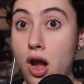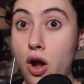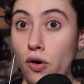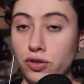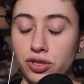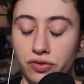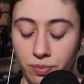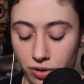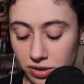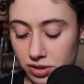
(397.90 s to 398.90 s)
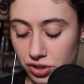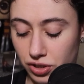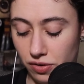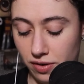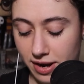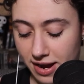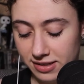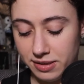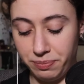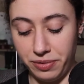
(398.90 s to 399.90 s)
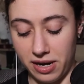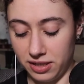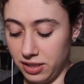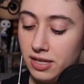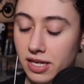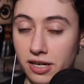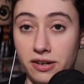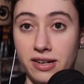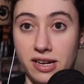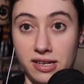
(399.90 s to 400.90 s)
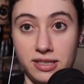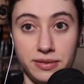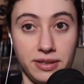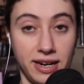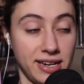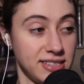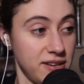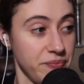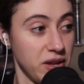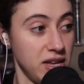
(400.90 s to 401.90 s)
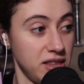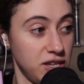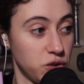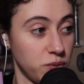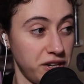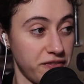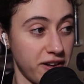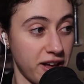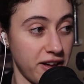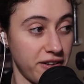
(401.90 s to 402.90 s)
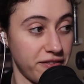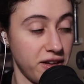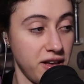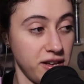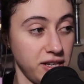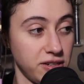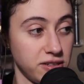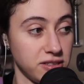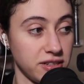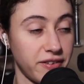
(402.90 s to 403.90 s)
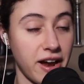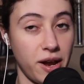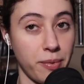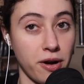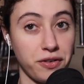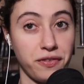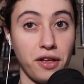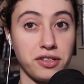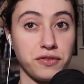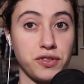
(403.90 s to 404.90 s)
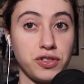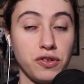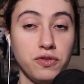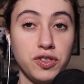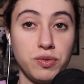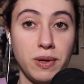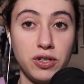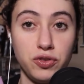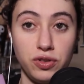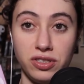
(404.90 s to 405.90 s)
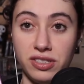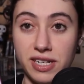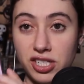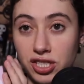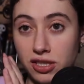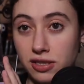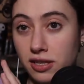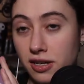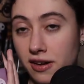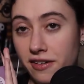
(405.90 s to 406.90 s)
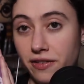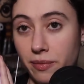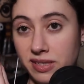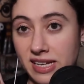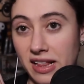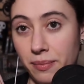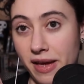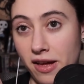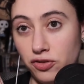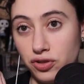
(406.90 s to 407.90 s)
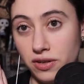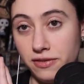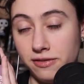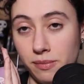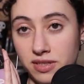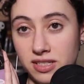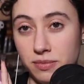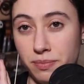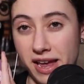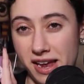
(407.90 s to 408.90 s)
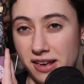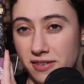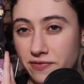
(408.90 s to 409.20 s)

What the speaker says: lot of books to show you guys, but here is, like I said, the 25 years of Harry Potter and Philosopher's Stone special edition from Salamandra from Spain.